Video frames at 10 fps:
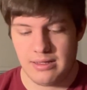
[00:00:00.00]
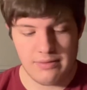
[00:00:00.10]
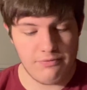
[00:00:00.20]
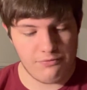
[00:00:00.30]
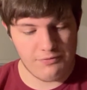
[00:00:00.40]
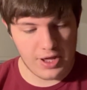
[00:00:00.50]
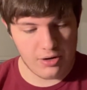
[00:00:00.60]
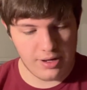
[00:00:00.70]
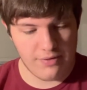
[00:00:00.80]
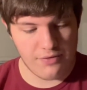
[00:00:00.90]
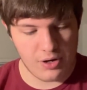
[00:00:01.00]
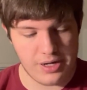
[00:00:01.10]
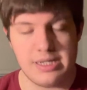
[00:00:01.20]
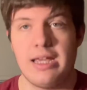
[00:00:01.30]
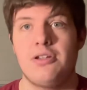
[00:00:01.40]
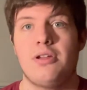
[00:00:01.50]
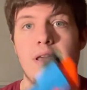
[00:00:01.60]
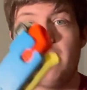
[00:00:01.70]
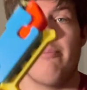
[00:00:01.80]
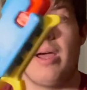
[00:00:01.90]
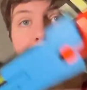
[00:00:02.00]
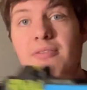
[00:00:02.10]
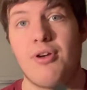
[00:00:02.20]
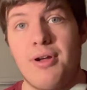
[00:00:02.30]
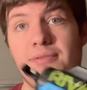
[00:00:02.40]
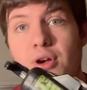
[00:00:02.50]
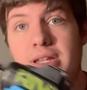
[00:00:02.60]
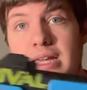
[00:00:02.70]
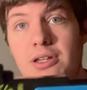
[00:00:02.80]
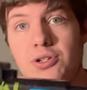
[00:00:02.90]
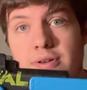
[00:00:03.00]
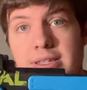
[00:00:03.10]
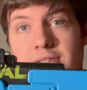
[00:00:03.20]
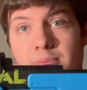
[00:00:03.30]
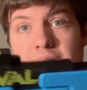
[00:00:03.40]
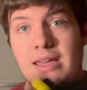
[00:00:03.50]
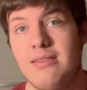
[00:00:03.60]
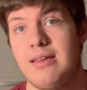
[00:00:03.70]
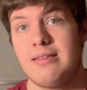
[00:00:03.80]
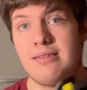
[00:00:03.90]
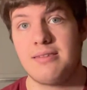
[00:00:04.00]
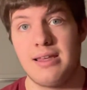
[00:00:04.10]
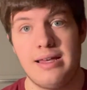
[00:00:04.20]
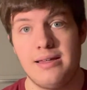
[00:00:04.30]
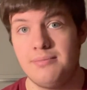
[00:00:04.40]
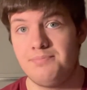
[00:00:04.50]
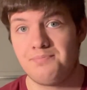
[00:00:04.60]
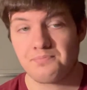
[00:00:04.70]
very, it might be very, very dangerous to paint this all